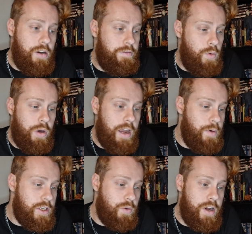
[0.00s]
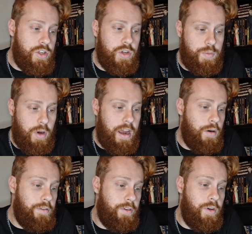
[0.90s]
new 4K restorations by
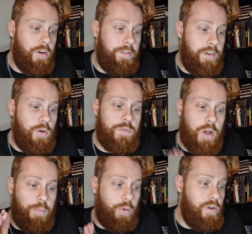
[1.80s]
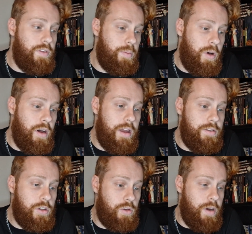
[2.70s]
Arrow Films, approved by
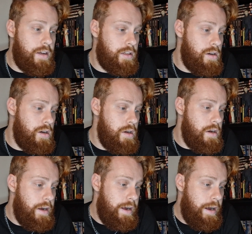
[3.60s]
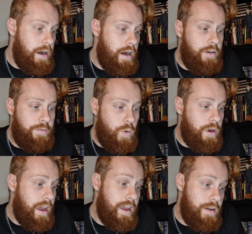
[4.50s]
the director, a
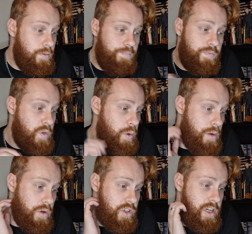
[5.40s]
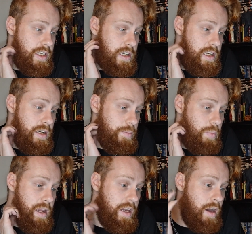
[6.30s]
4K
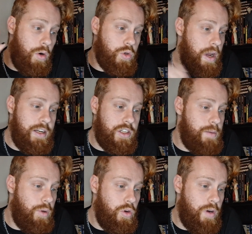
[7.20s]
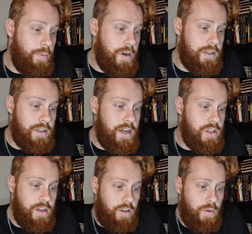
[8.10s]
2160p Ultra HD Blu-ray
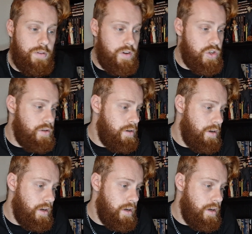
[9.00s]
presentation in Dolby Vision,